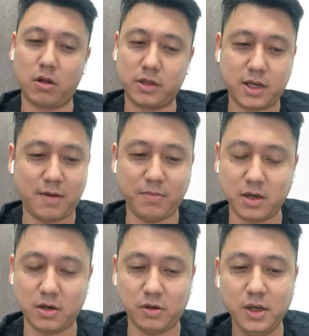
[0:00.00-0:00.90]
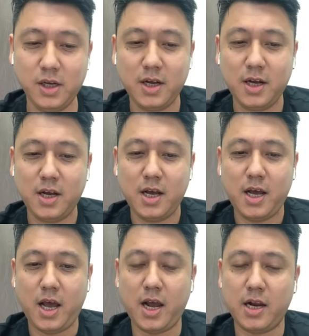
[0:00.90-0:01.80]
time ago.
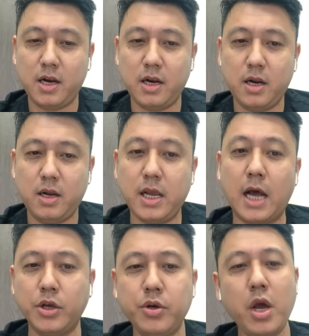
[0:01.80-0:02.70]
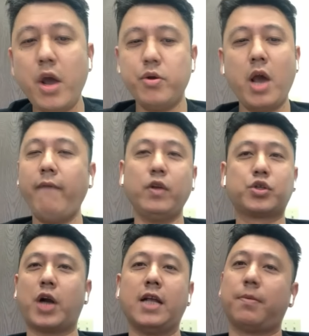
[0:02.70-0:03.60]
And yeah, you have to
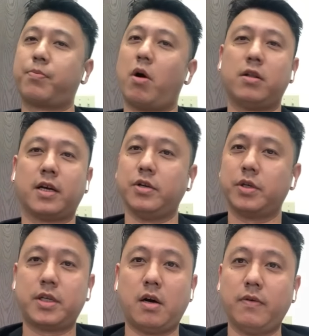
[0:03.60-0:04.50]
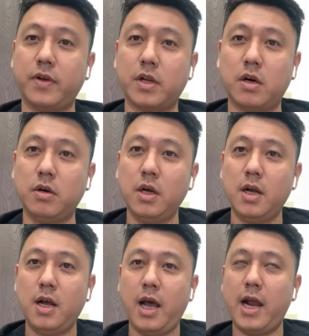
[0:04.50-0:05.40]
try the product yourself.
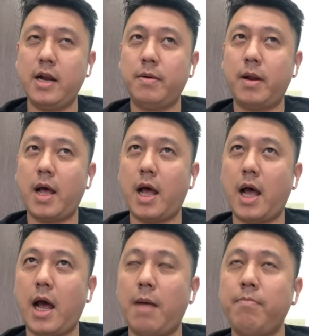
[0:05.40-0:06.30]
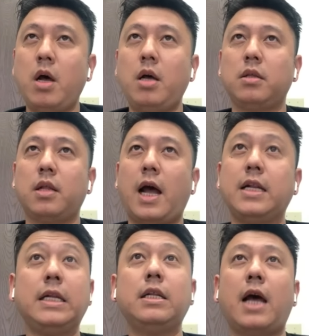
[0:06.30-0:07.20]
And I
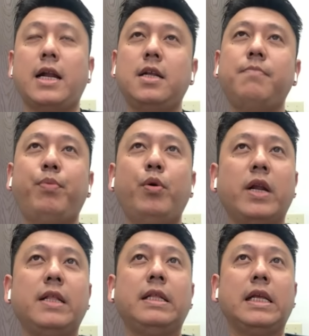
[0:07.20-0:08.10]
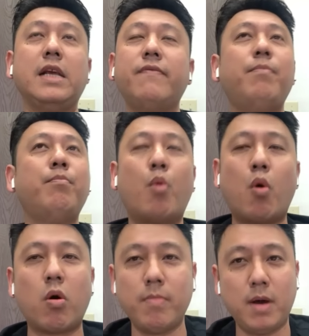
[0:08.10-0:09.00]
didn't put in even
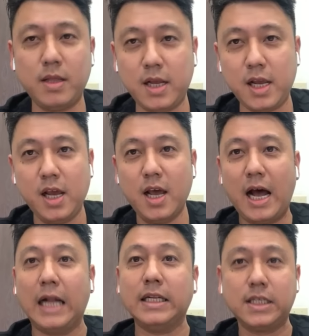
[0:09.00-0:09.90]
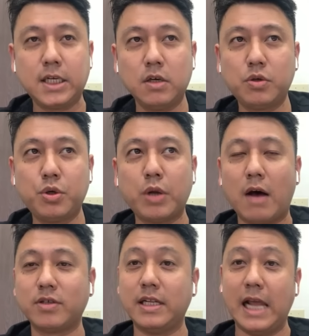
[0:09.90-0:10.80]
more money until
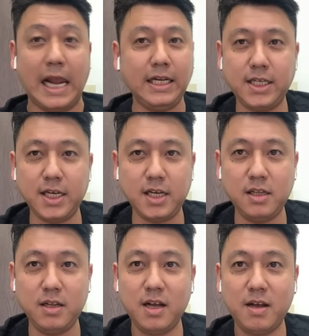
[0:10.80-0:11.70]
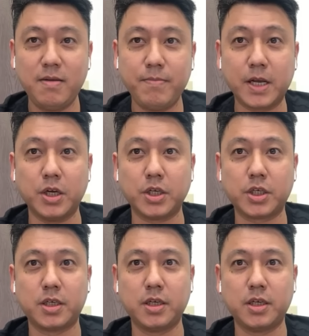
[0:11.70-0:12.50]
2018 because